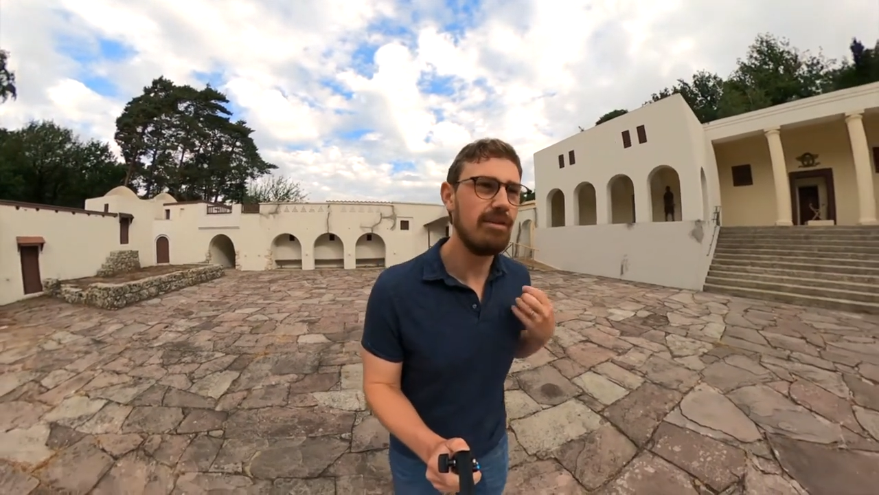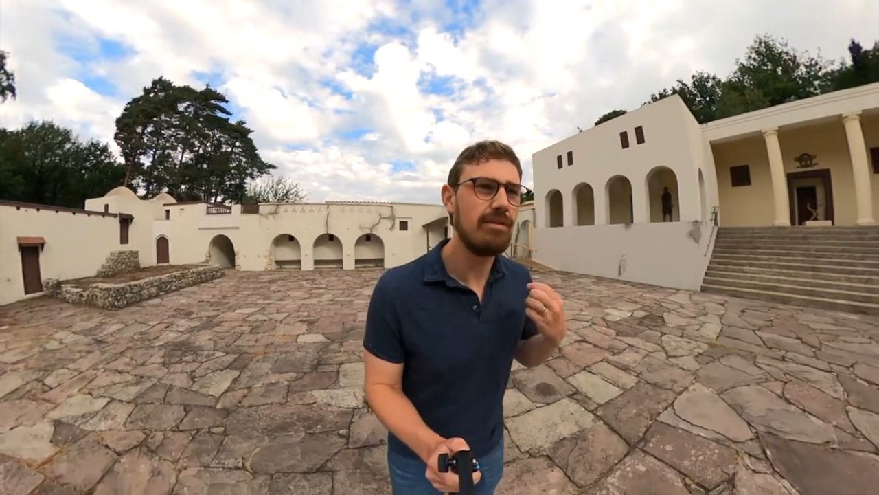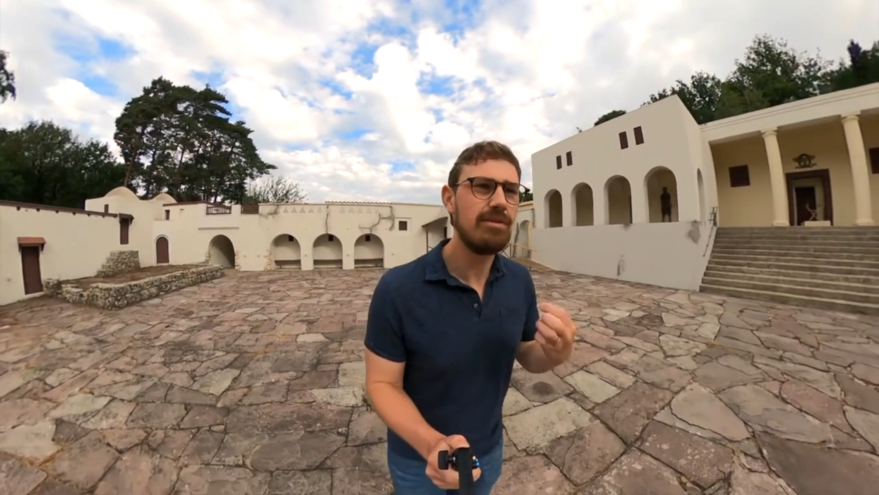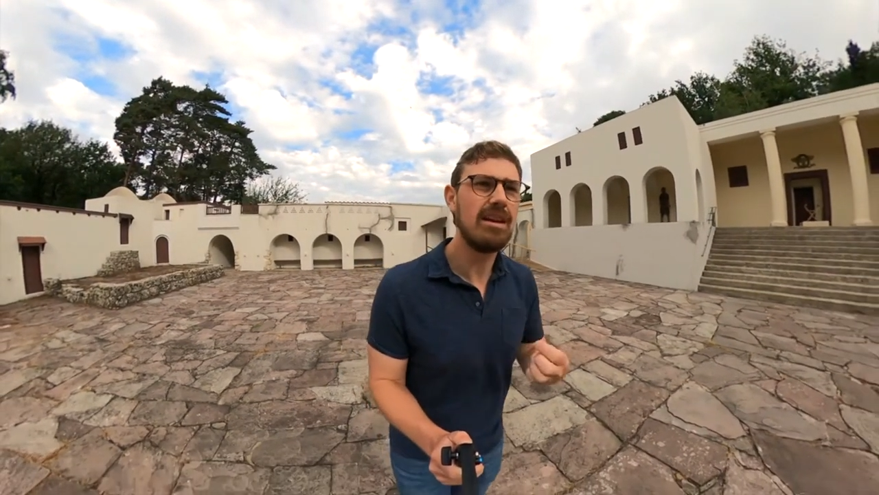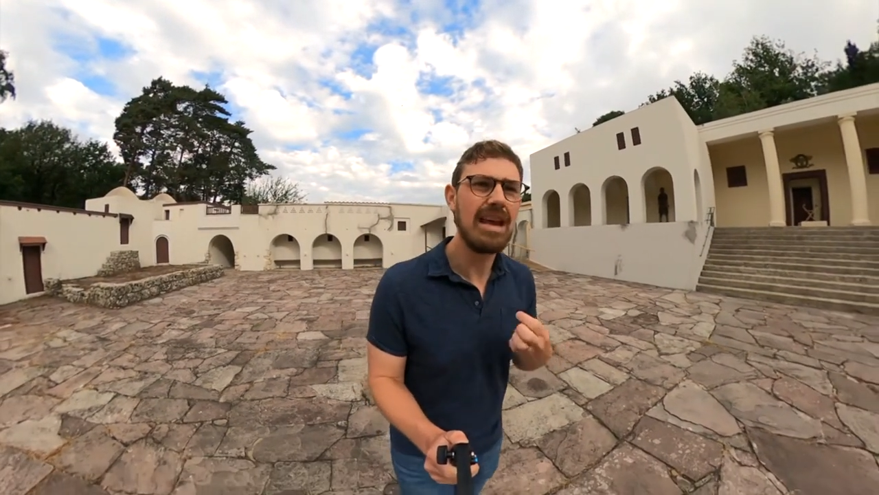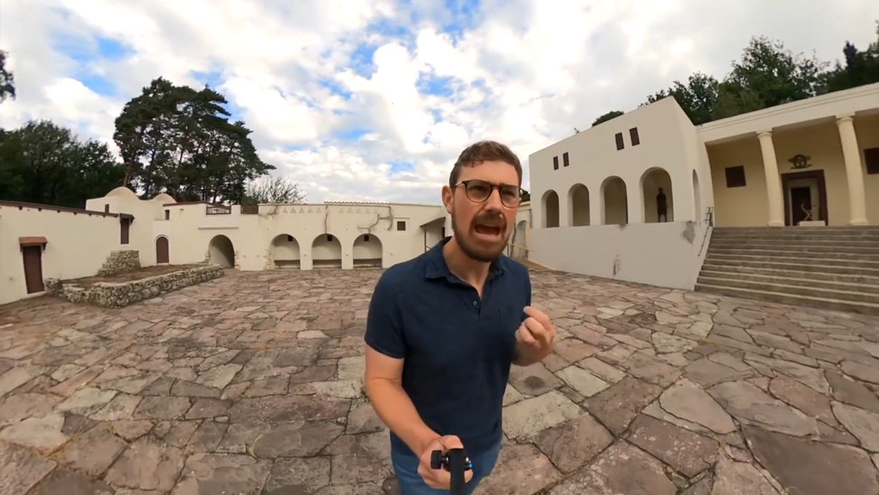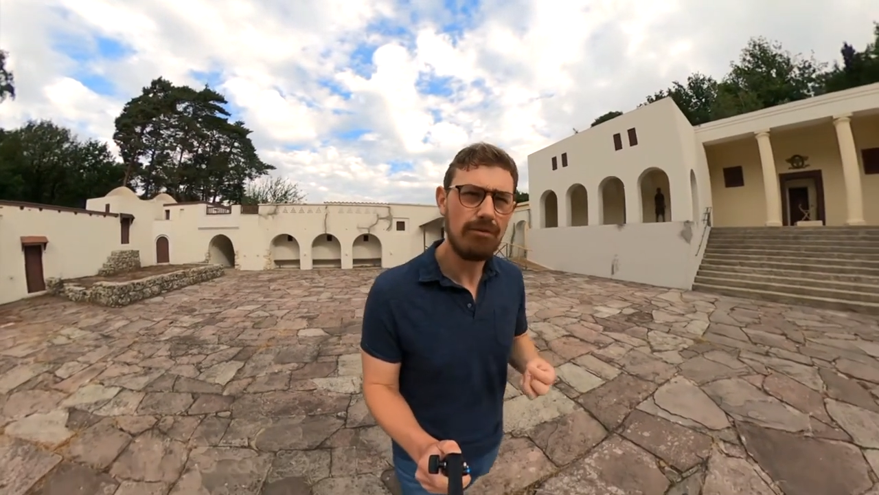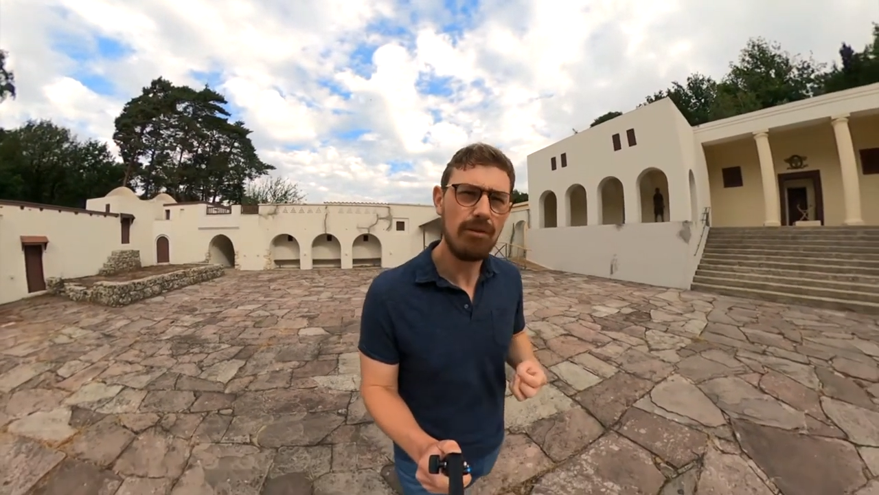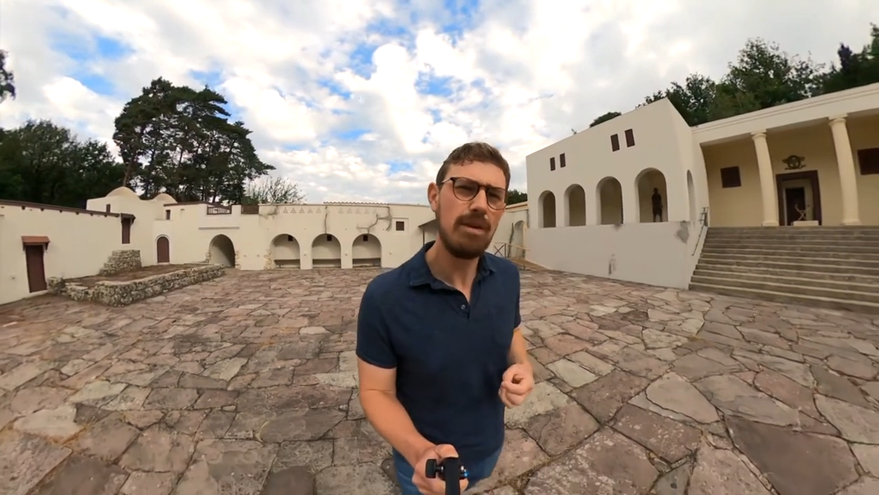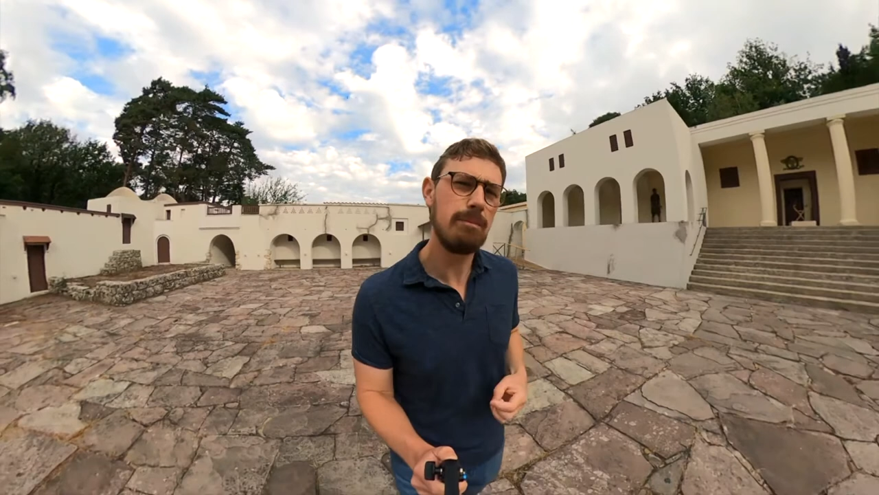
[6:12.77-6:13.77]
they've done
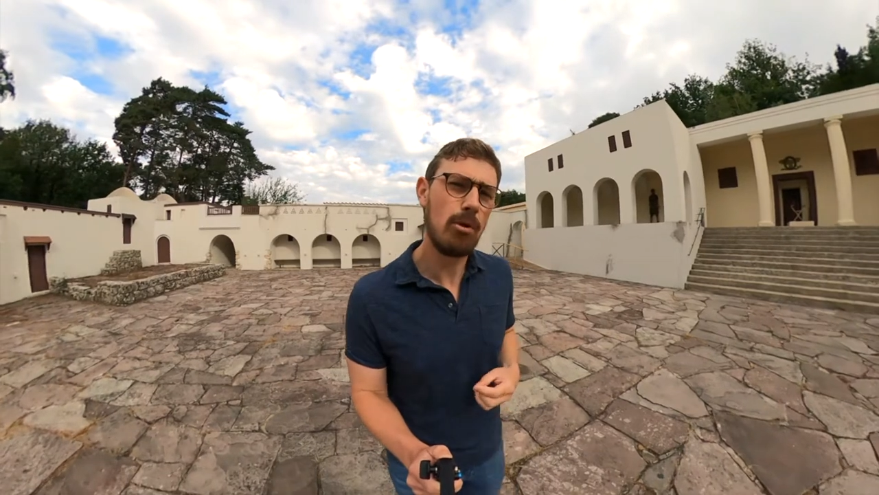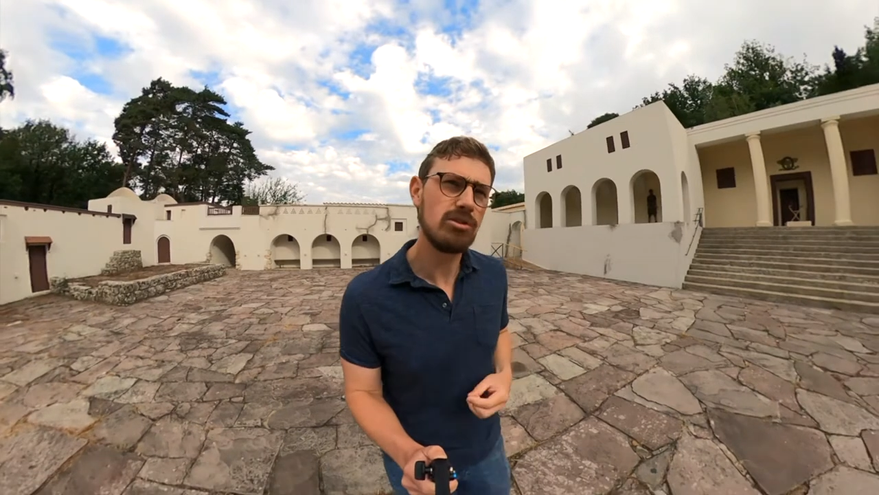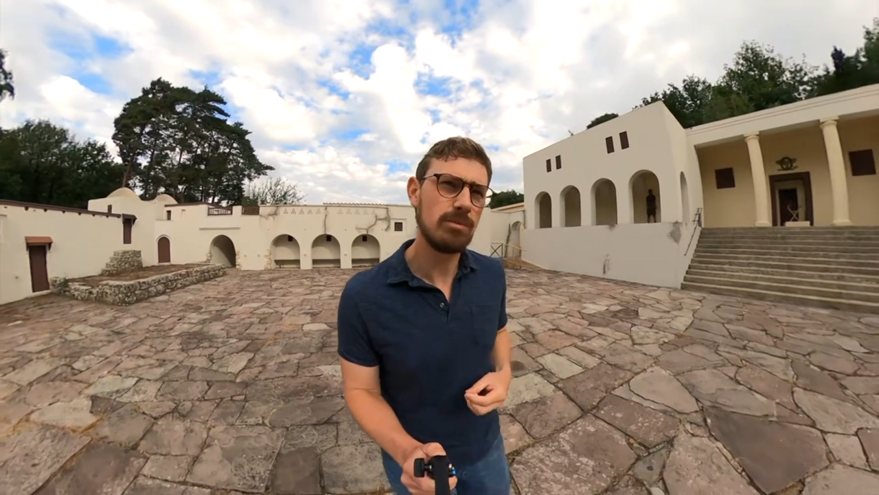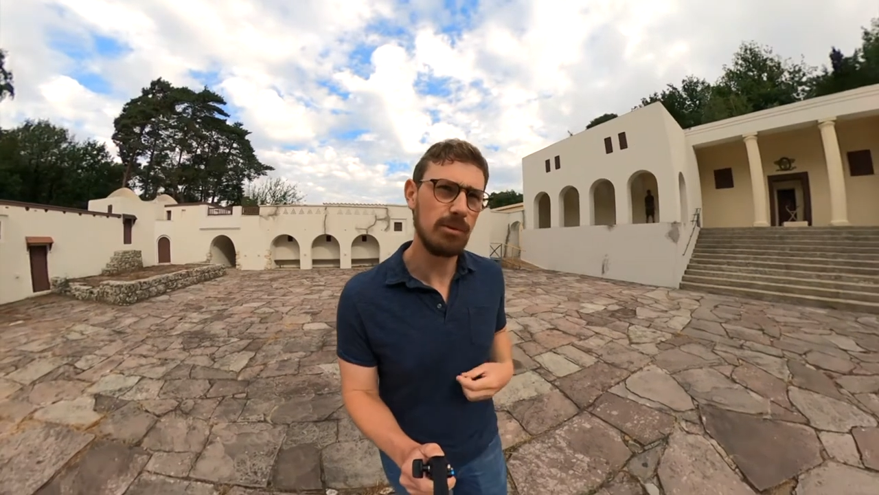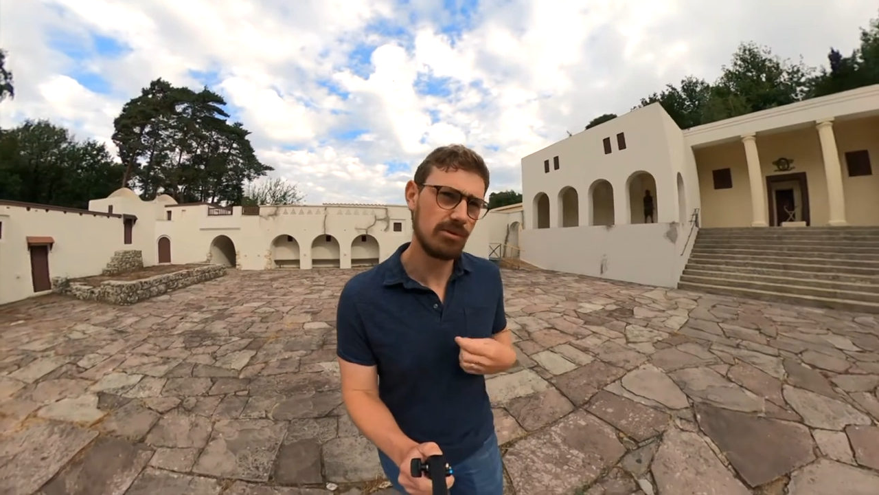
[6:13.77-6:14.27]
everything possible